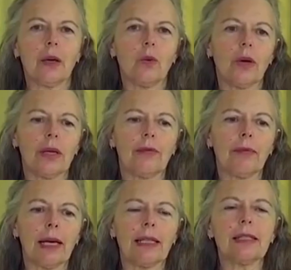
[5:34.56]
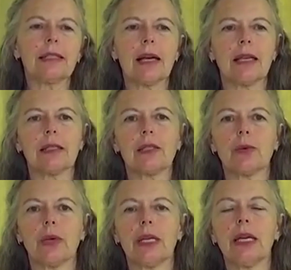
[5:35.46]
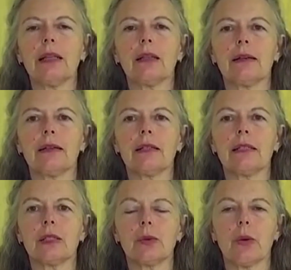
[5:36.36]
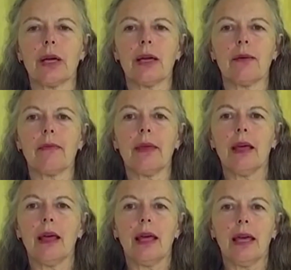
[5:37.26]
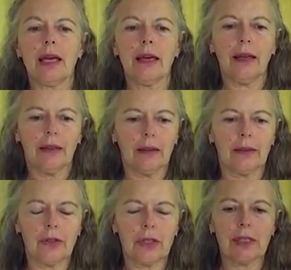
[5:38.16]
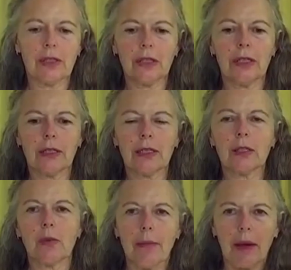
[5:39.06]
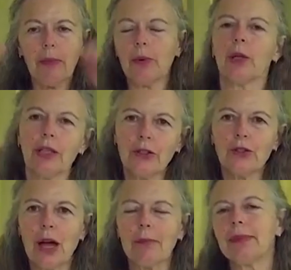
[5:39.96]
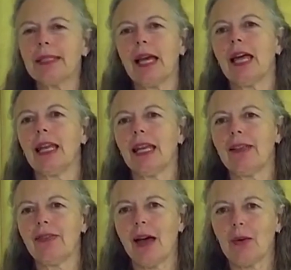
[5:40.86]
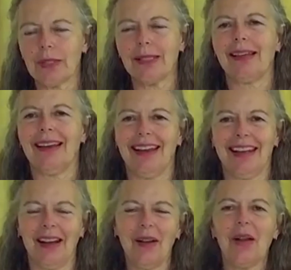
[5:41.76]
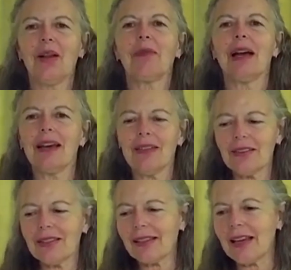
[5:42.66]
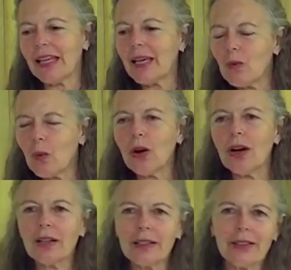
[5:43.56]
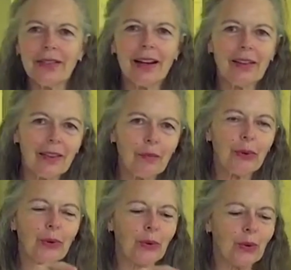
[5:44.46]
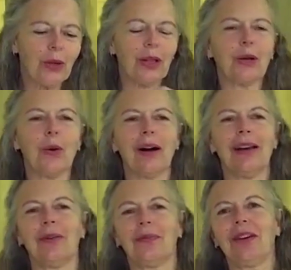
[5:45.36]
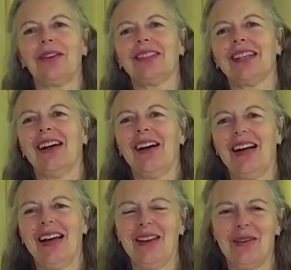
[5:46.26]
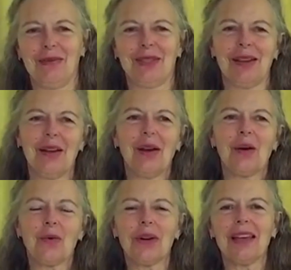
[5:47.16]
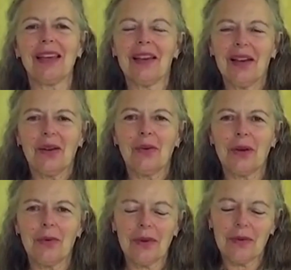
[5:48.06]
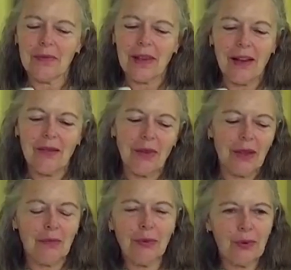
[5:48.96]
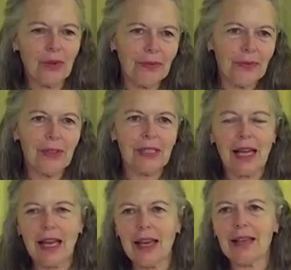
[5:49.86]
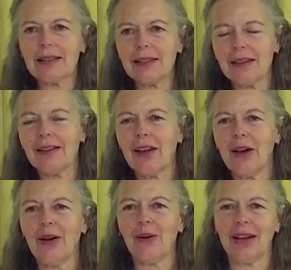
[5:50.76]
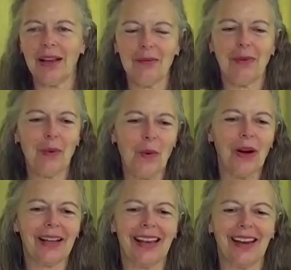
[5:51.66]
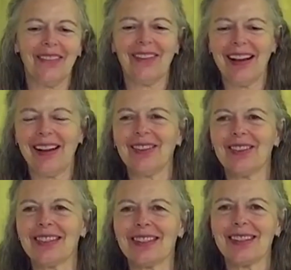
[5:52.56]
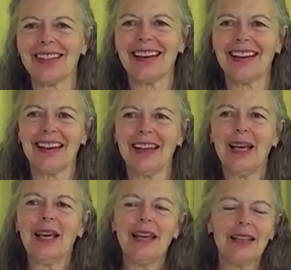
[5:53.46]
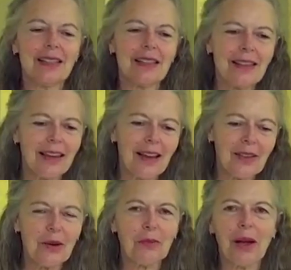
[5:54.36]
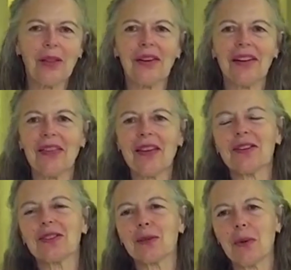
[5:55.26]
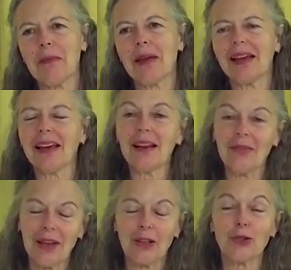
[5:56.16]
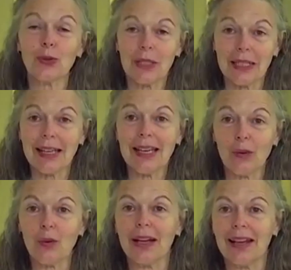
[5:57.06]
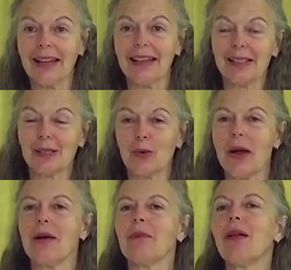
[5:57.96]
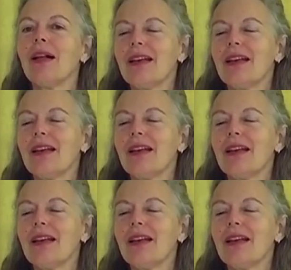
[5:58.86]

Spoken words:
Like one of my sons, when he learned to swim, he just looked at the swimming pool and jumped in, and that was it. My other son, he walked around the pool quite a few times. We were down by the pool for days, and he'd be walking around just looking, and he'd see the other brother in there swimming, and eventually he went in to swim.